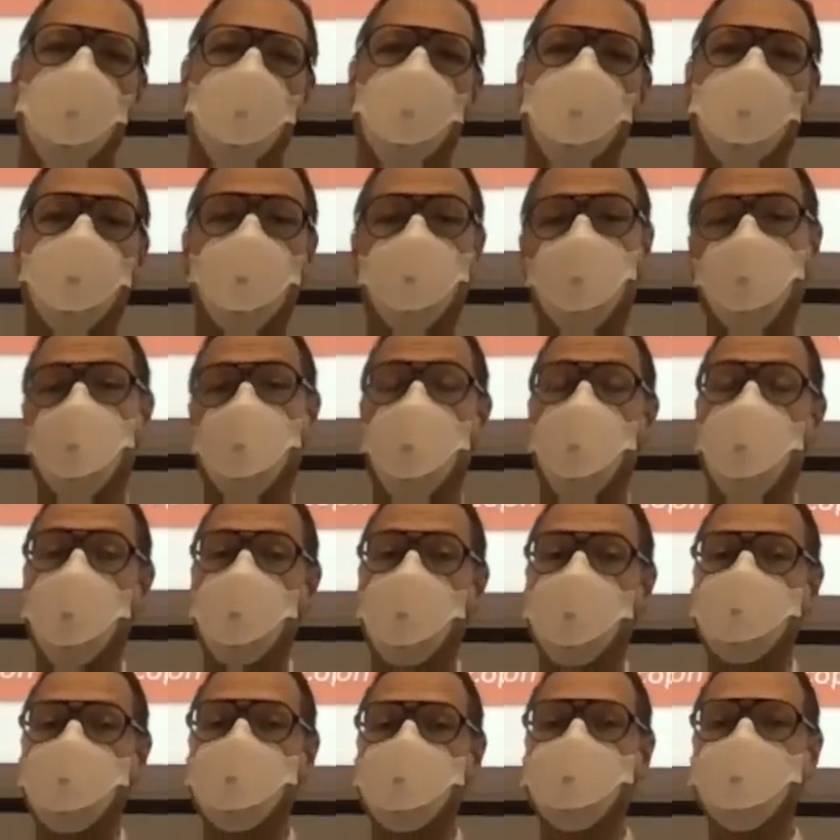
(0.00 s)

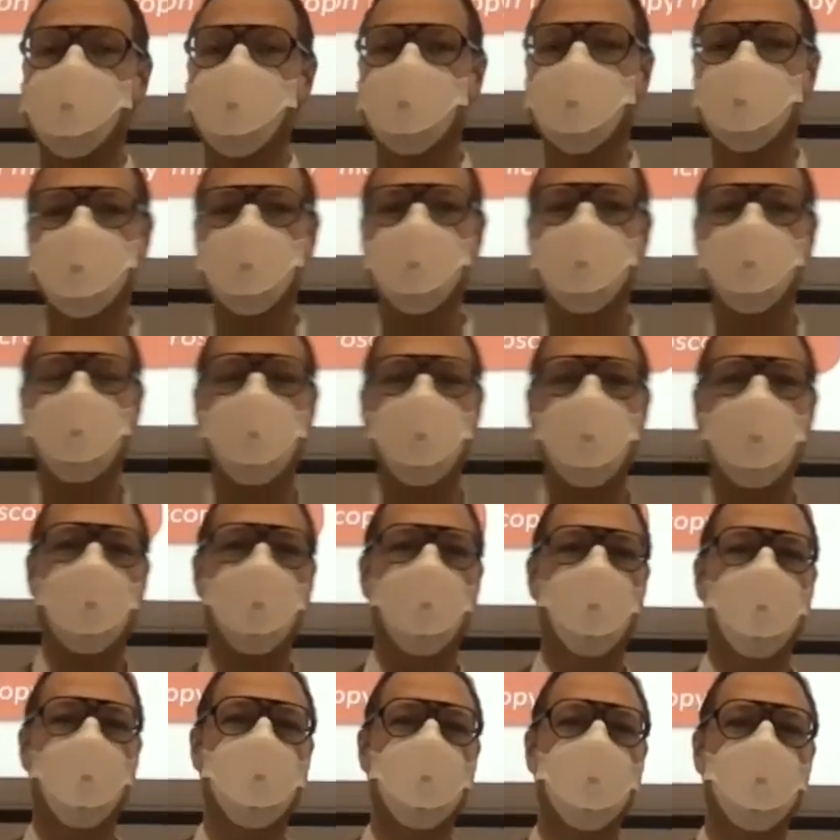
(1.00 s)
today,
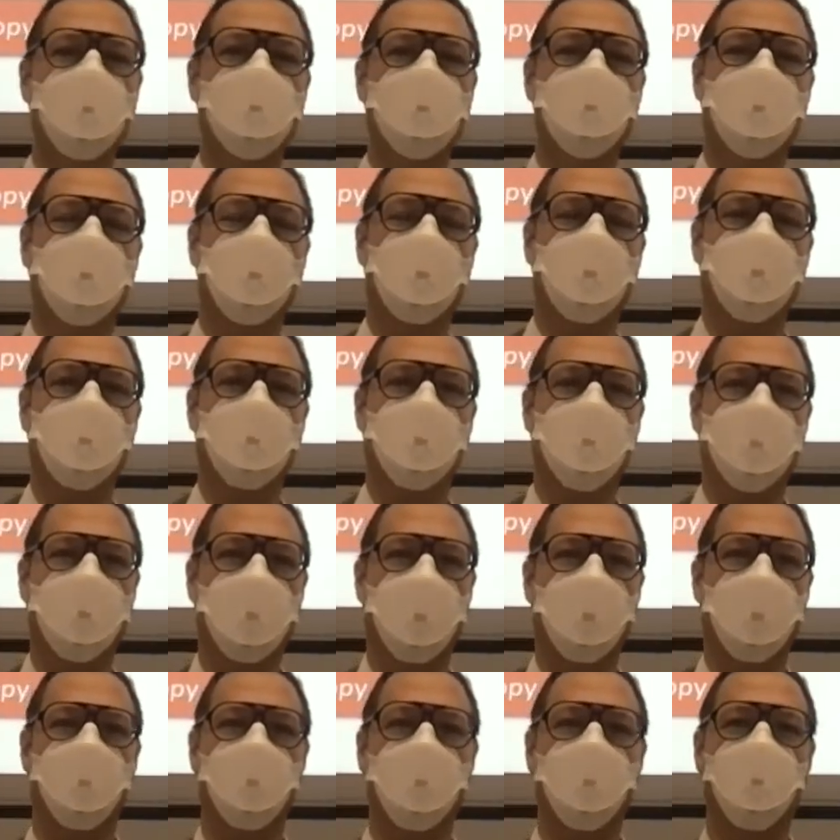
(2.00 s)
which is a
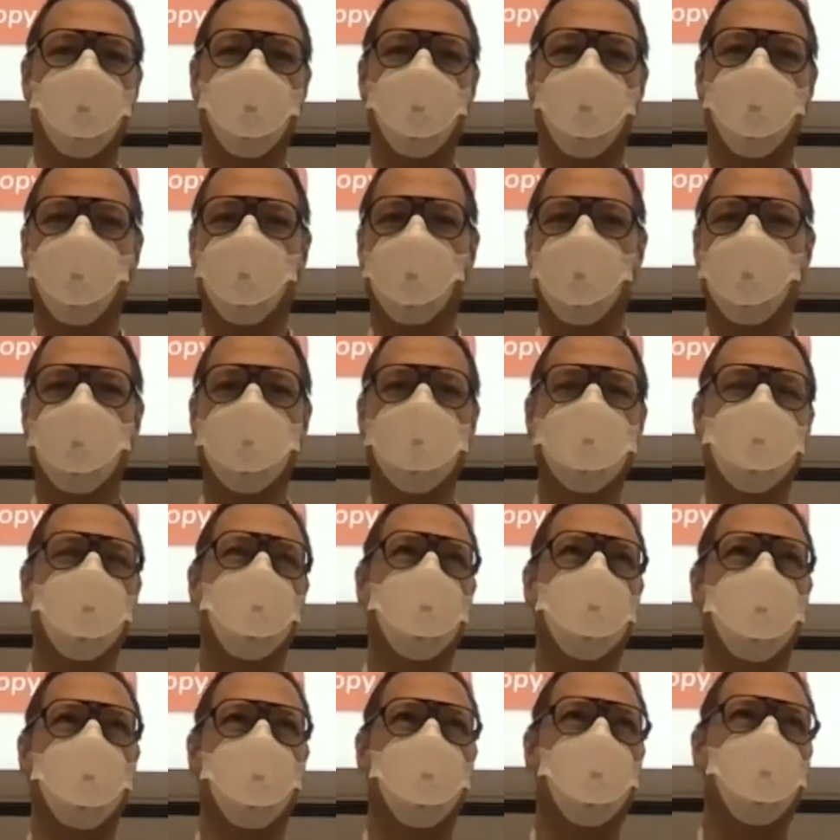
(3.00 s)
kind of interesting
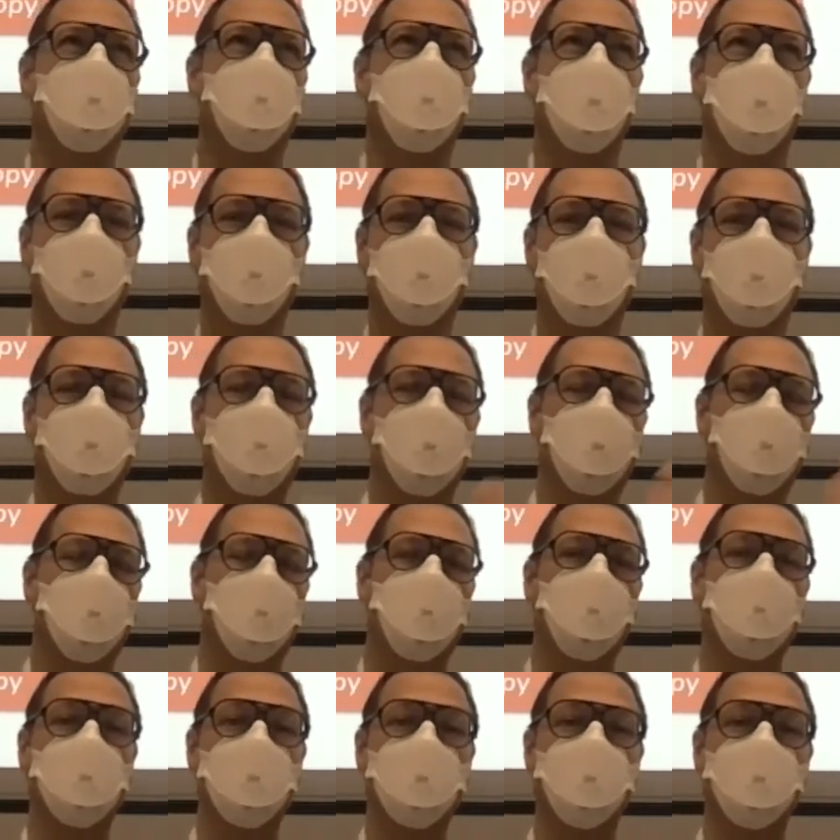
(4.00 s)
history of how people
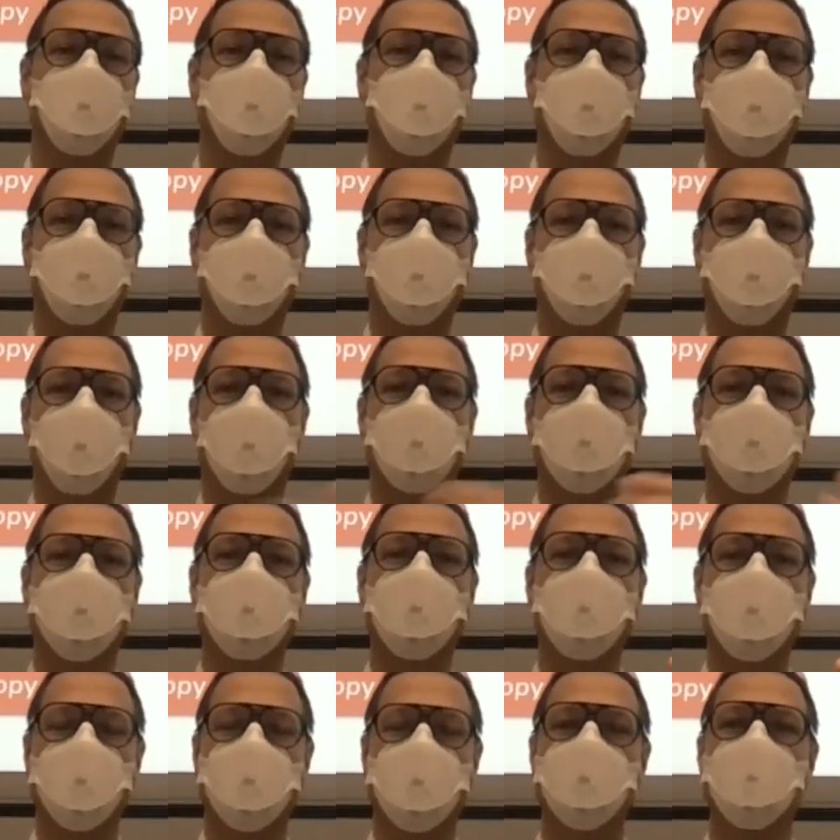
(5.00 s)
pushed past
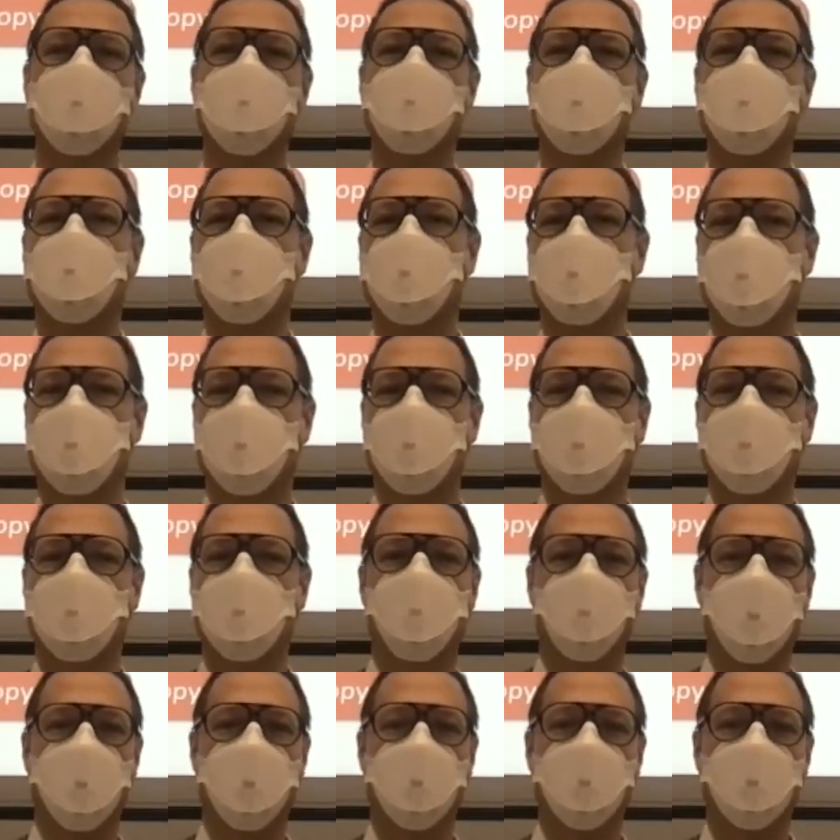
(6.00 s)
this
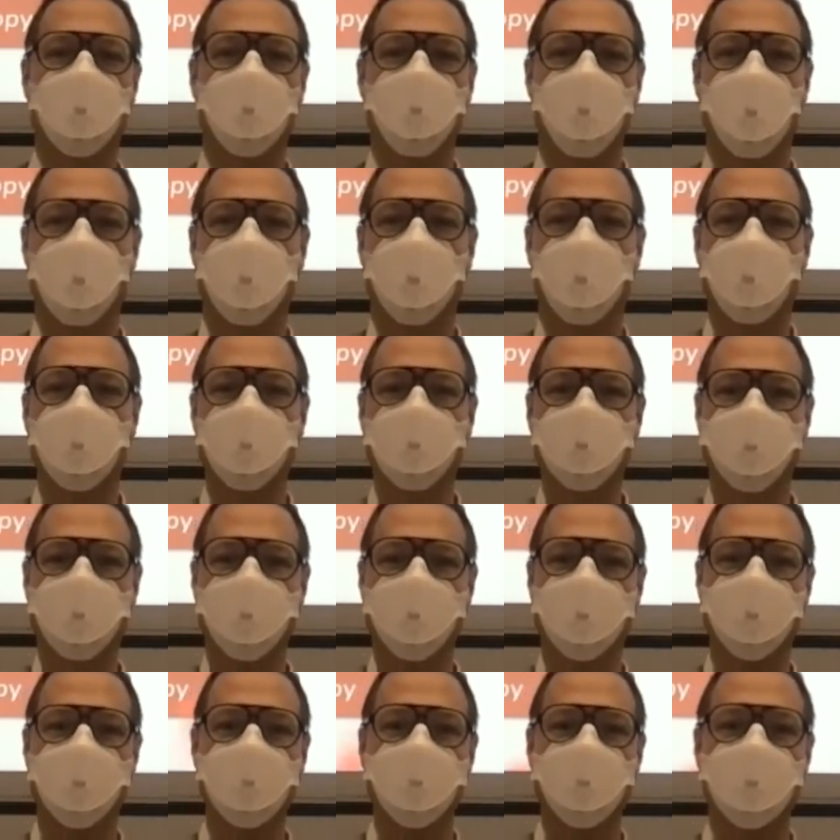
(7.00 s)
diffraction barrier.
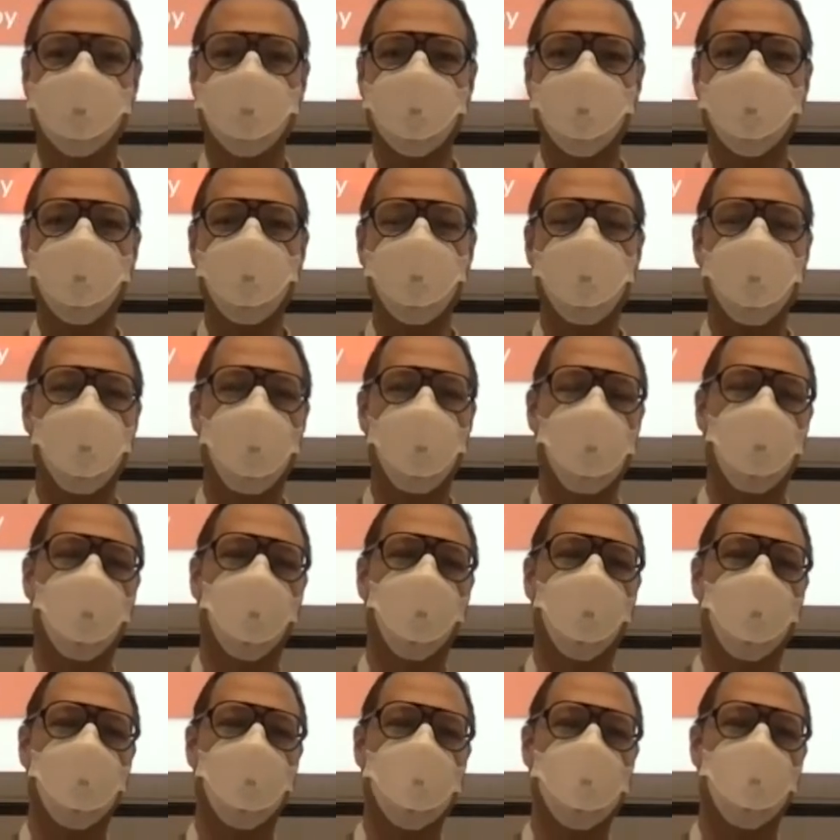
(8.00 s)
And
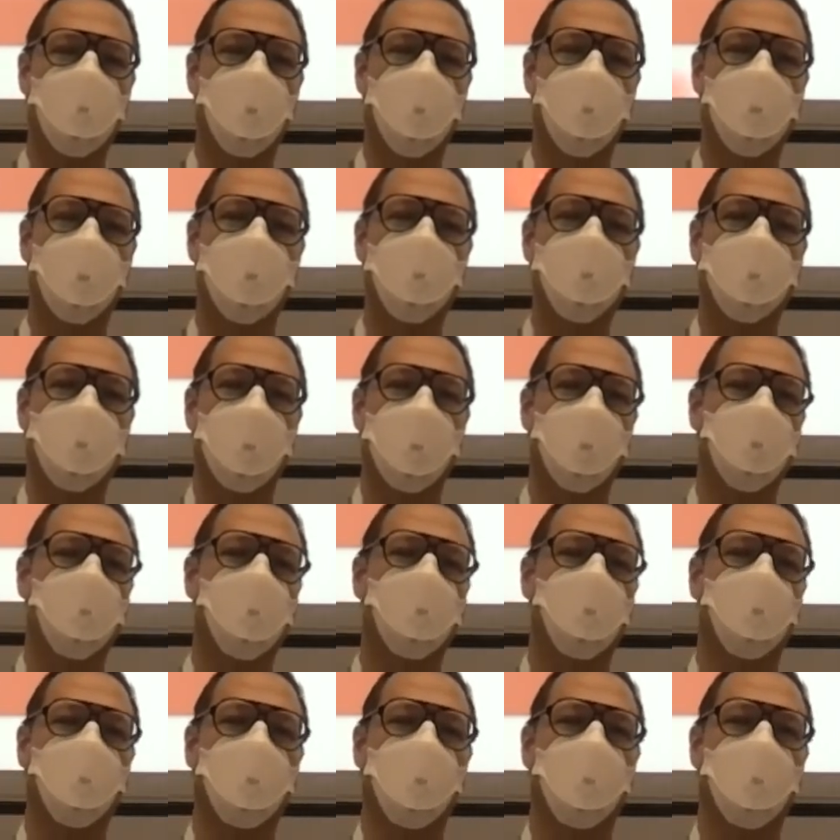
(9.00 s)
of course, smaller, you can go
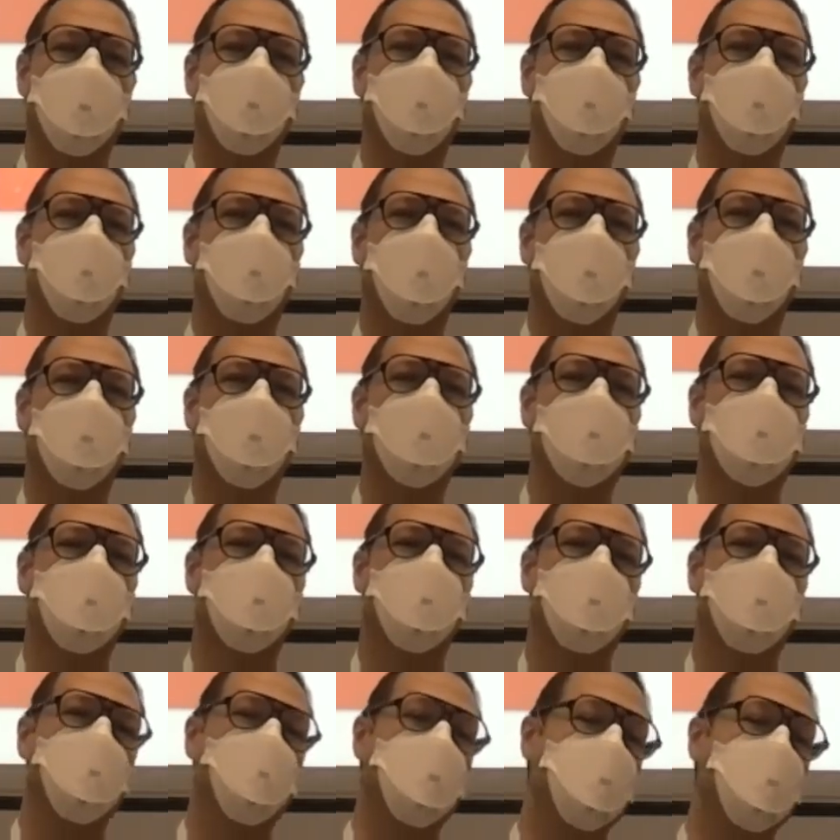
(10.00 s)
to electron
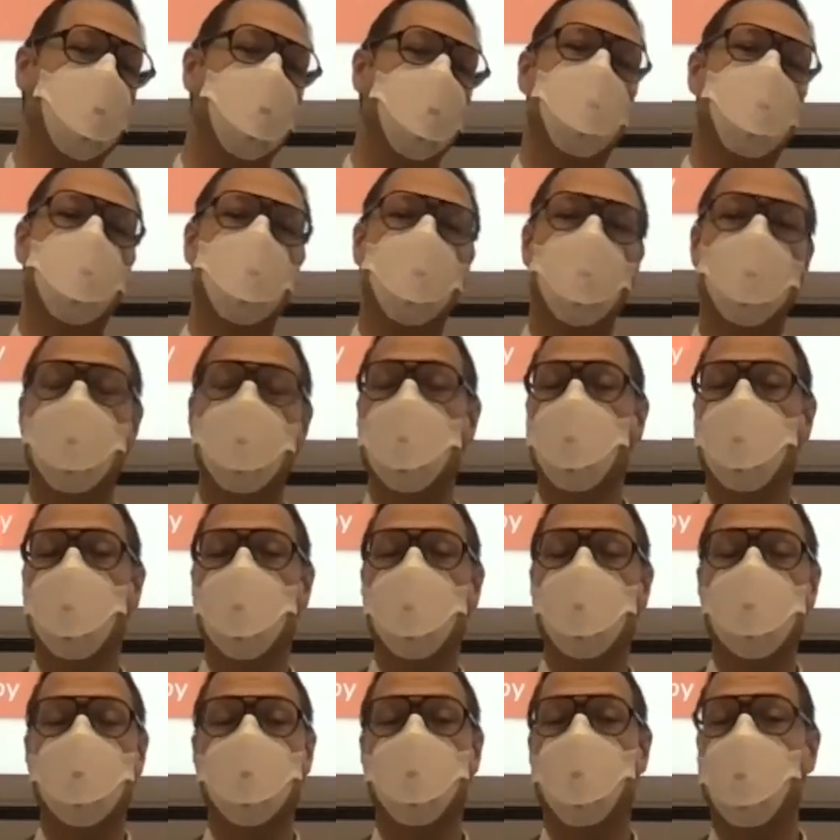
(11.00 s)
microscopy, which
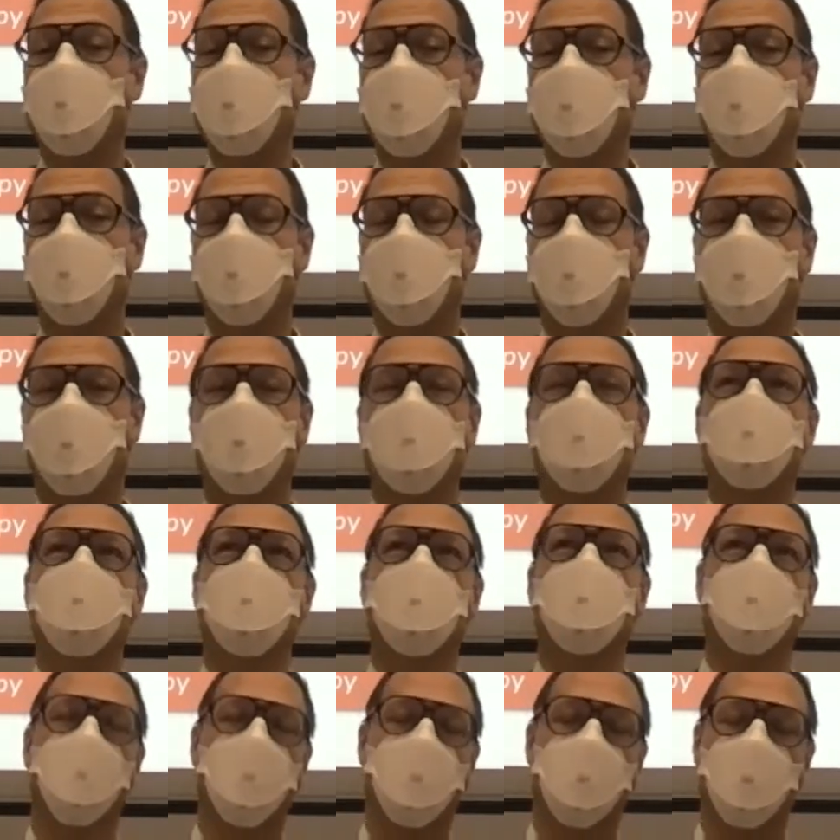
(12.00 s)
is very interesting,
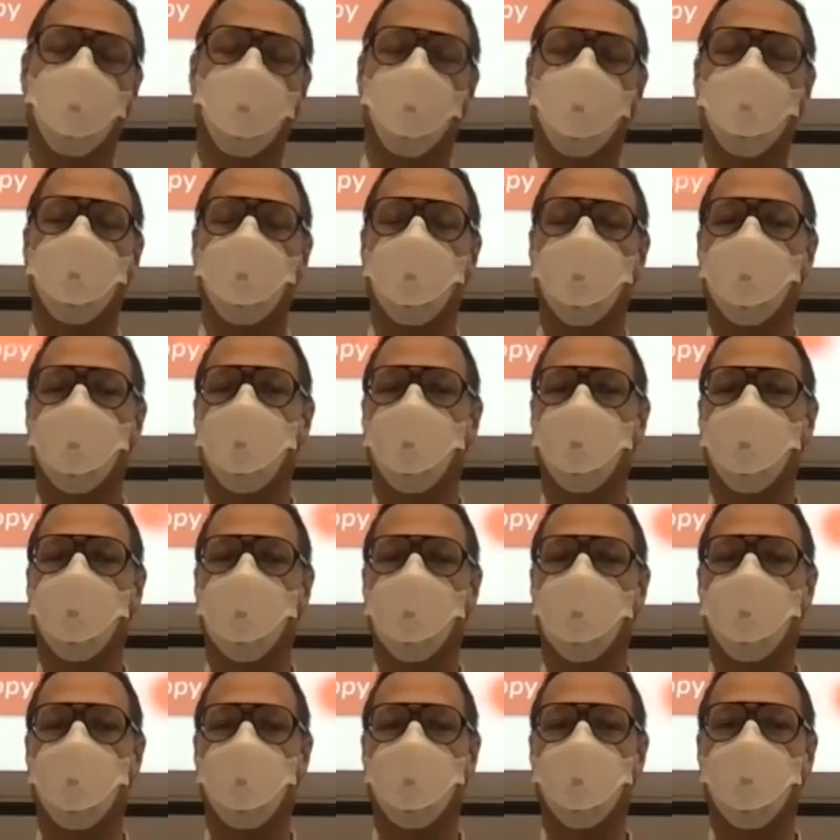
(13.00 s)
but we're also not going to
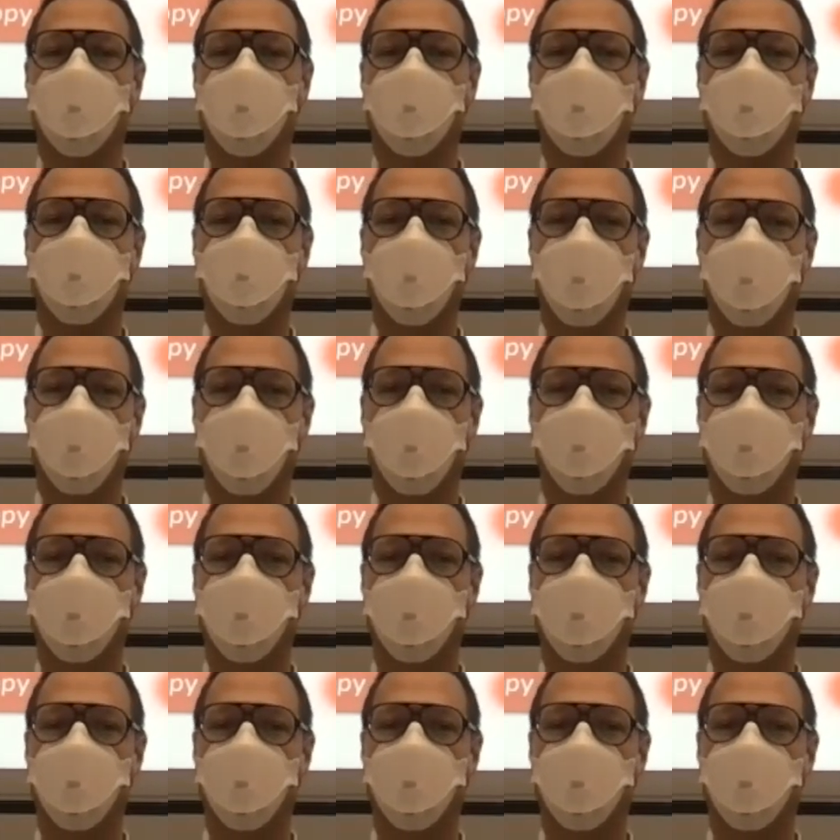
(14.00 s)
talk about today.